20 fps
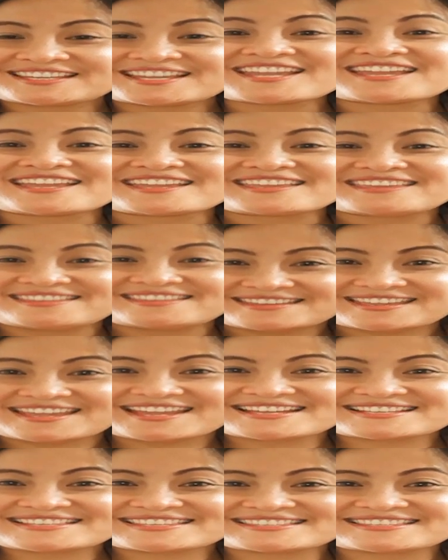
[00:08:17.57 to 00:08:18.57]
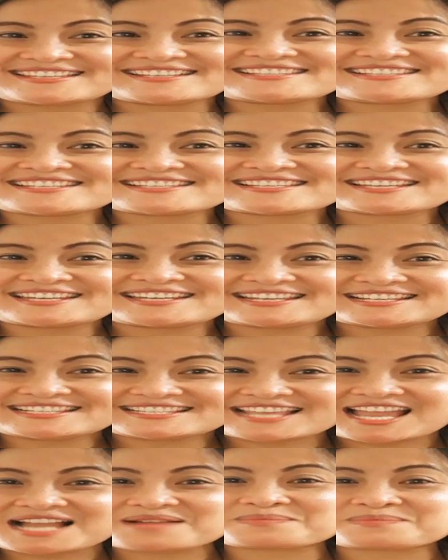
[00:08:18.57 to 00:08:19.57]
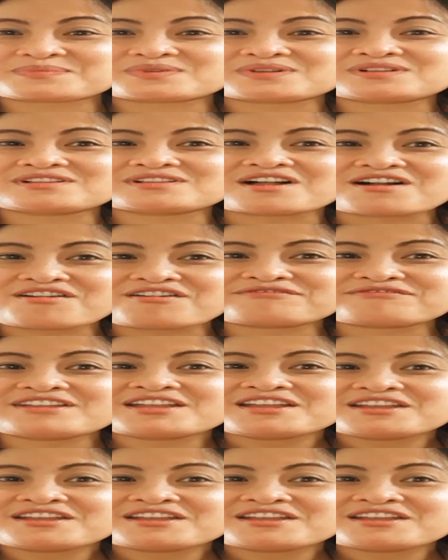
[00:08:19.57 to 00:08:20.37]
Yes, this is an example of